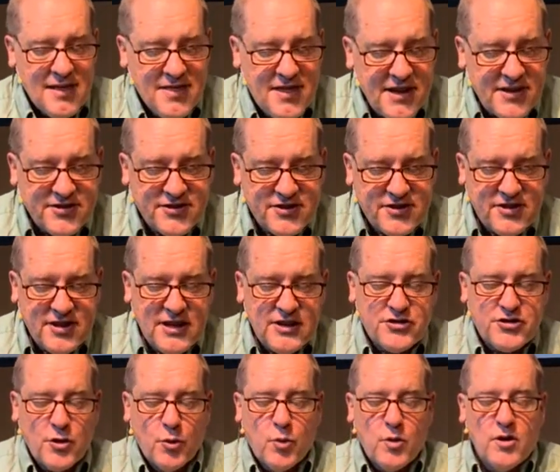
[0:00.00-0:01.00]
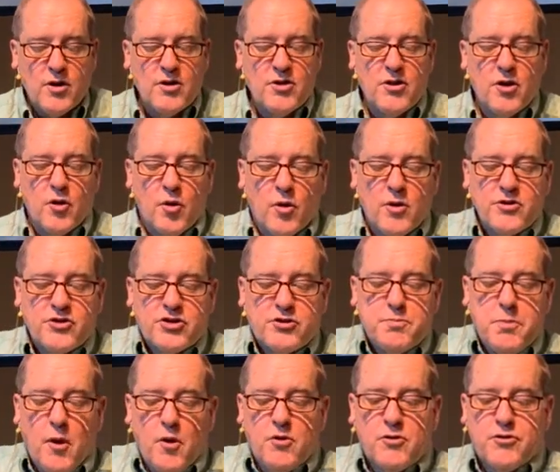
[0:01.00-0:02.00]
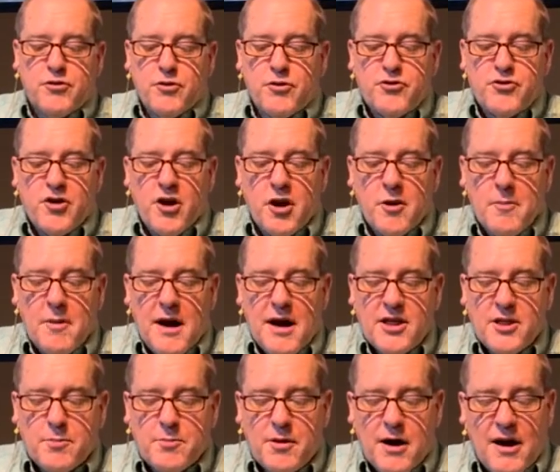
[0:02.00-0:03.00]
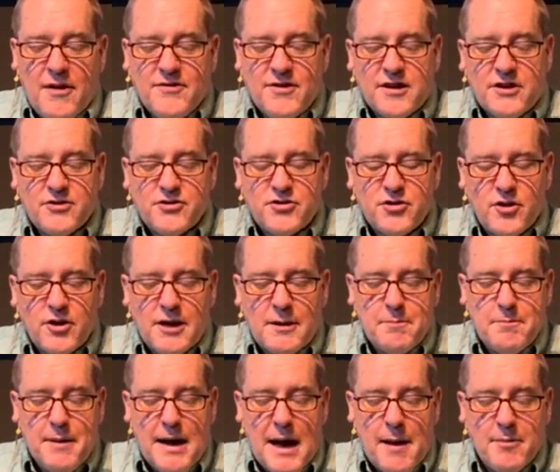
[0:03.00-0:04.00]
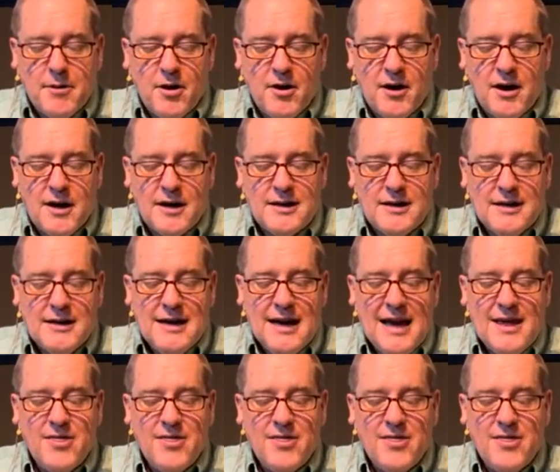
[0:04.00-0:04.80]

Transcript: This is the word the Lord spoke through Jeremiah the prophet concerning Babylon